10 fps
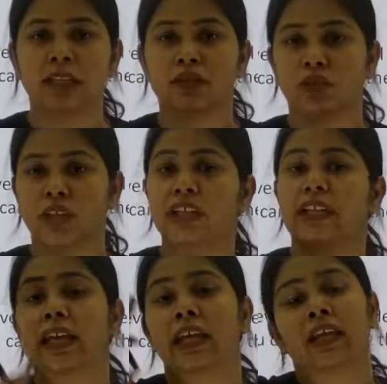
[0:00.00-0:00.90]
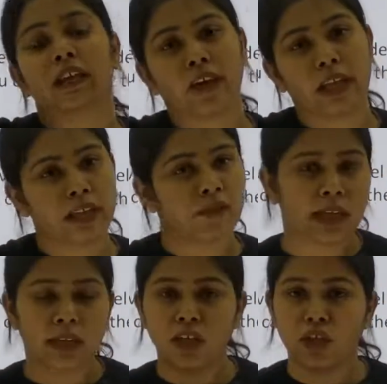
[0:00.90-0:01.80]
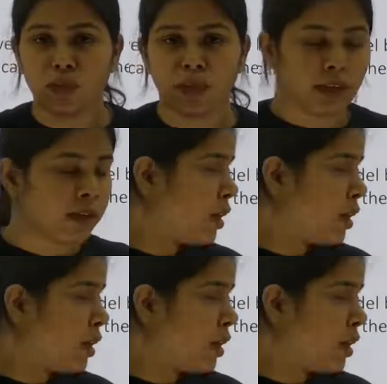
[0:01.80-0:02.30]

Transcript: so that they can, if I'll give any new mail,